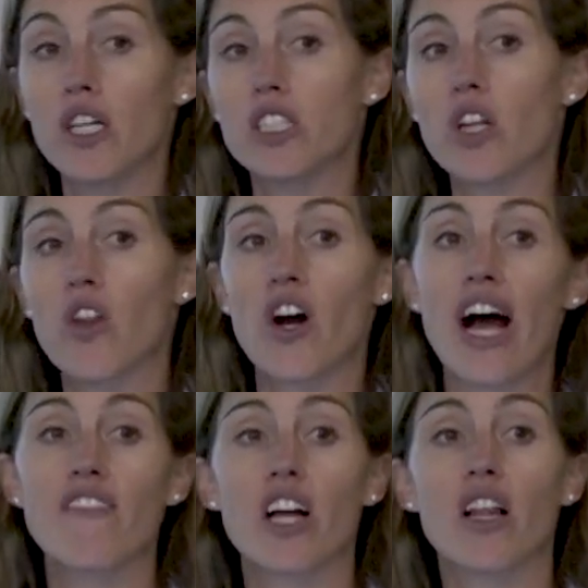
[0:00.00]
So they're
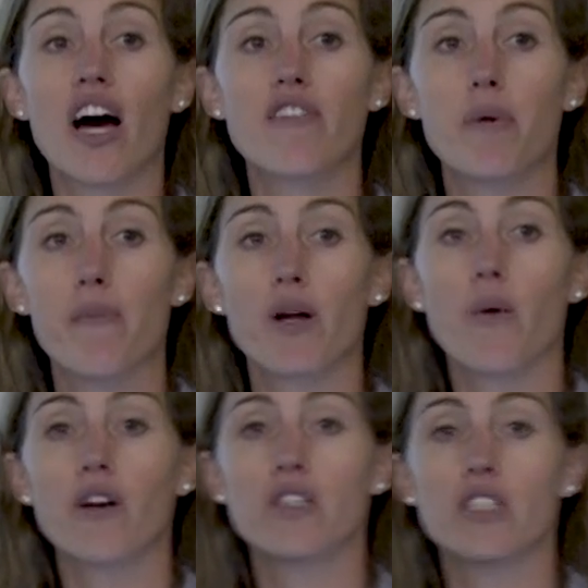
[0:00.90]
having a lot of public
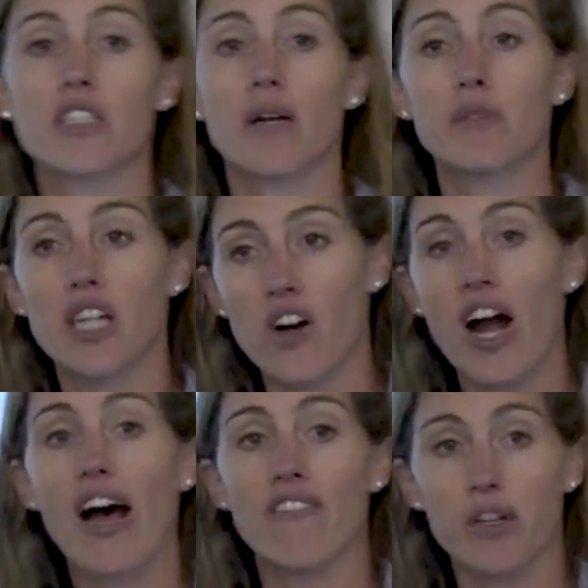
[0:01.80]
water systems that are
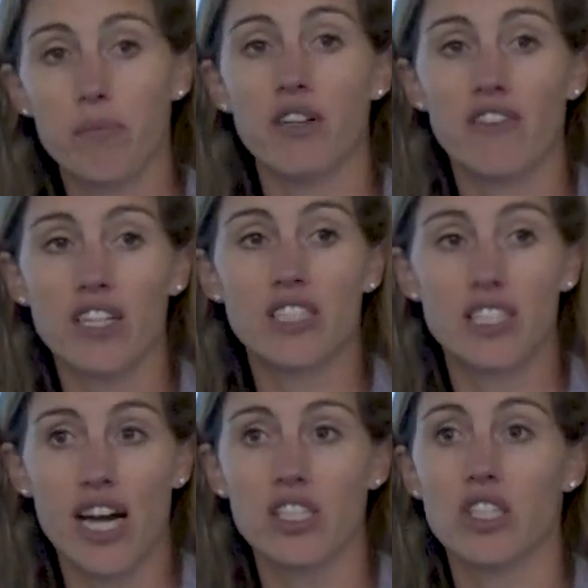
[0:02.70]
having PFAS
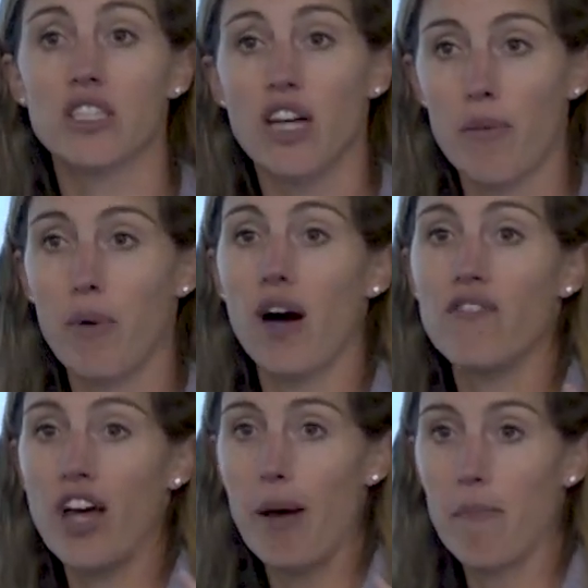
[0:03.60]
detections
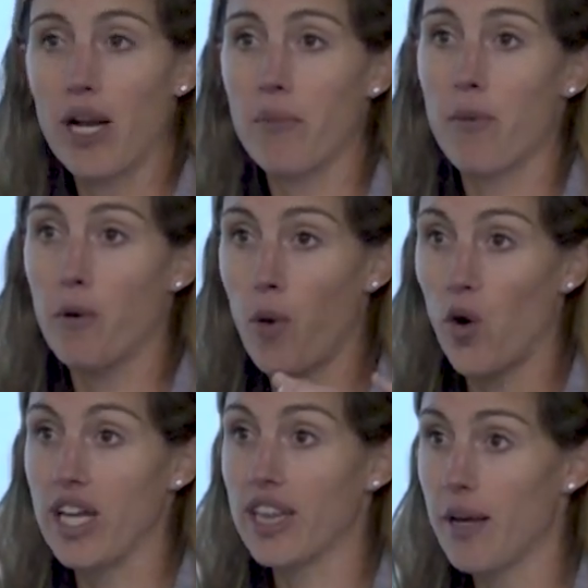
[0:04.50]
above that minimum
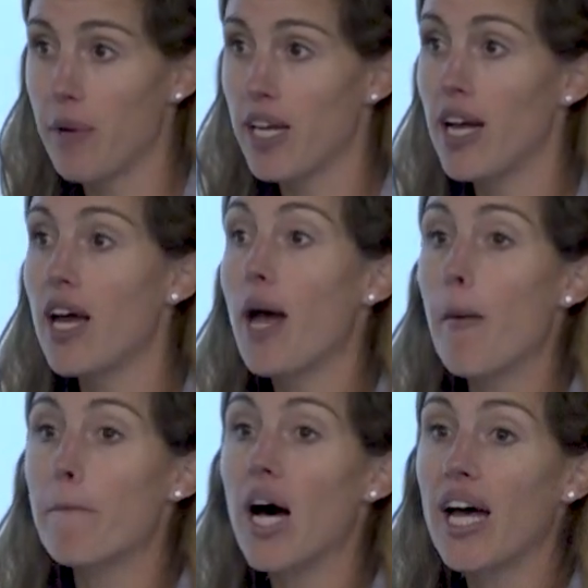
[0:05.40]
reporting limit.
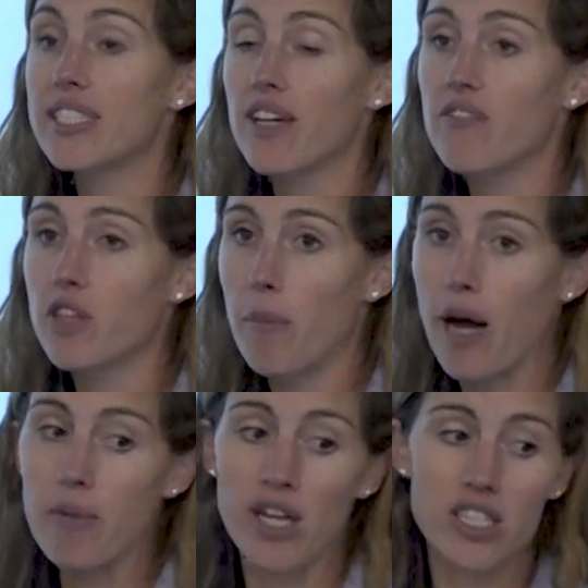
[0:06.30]
But
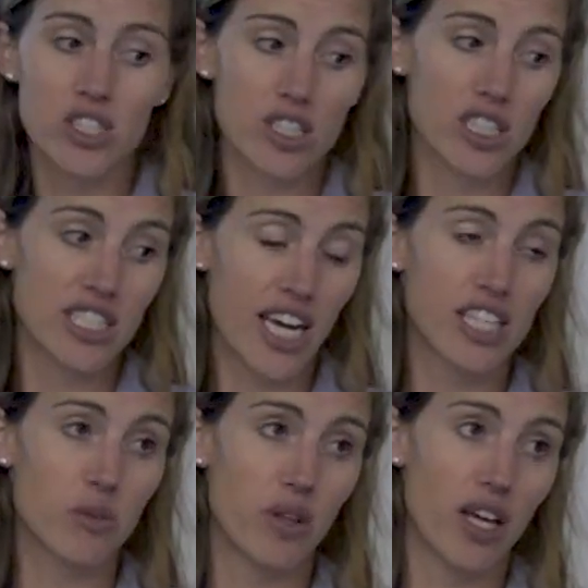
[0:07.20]
the
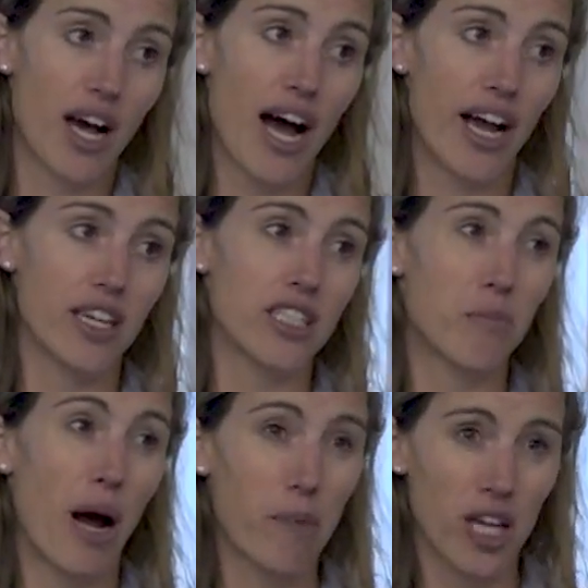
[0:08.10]
states with the highest
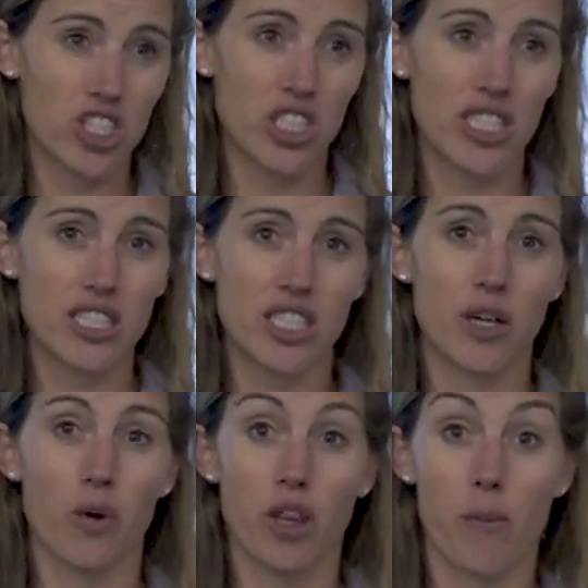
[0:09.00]
population density
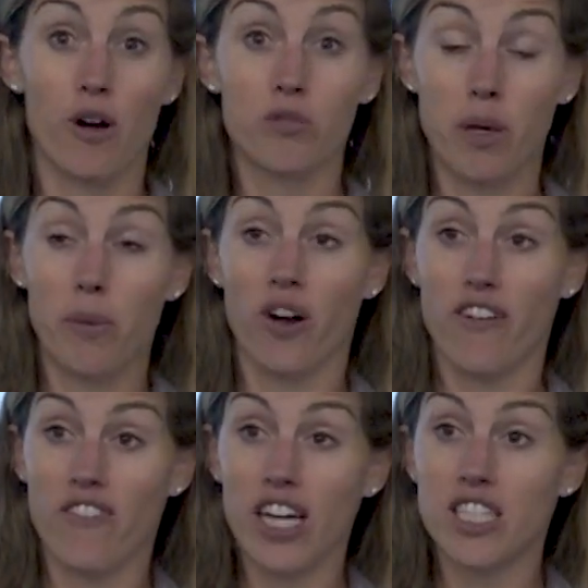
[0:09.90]
where the most people are
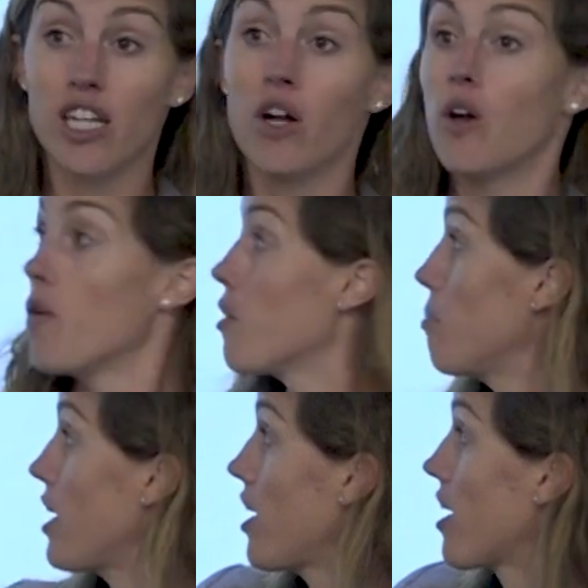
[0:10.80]
affected would
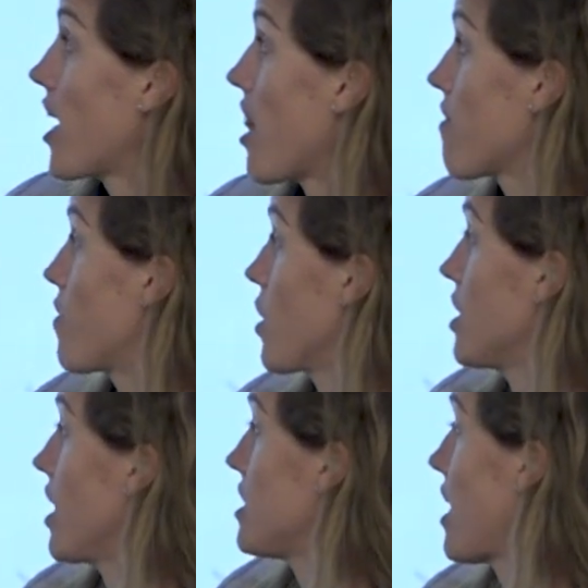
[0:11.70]
be
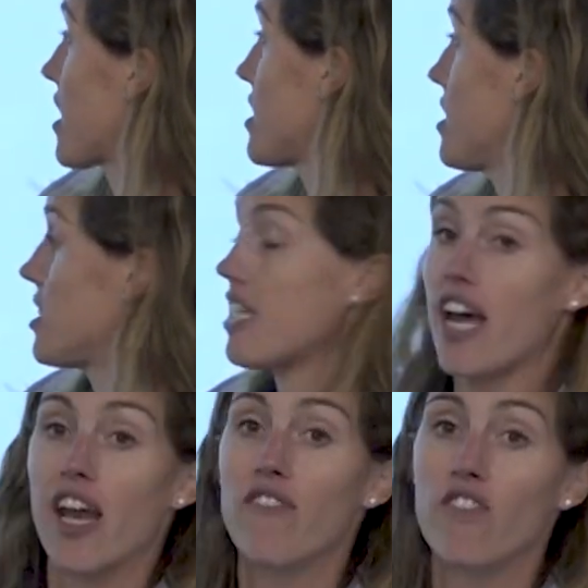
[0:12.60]
California, Texas,
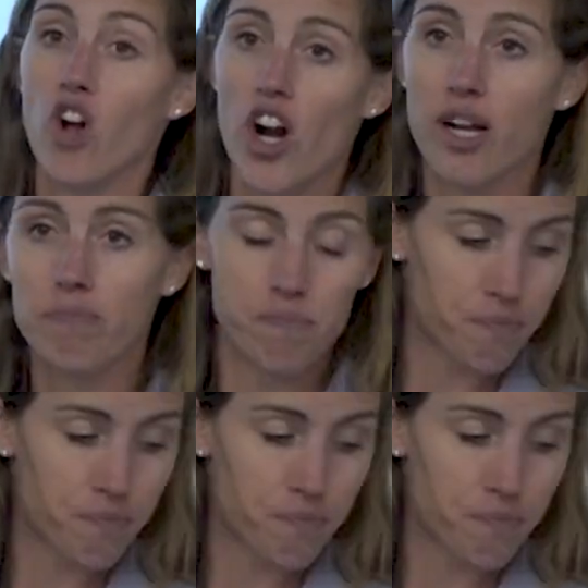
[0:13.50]
and Florida.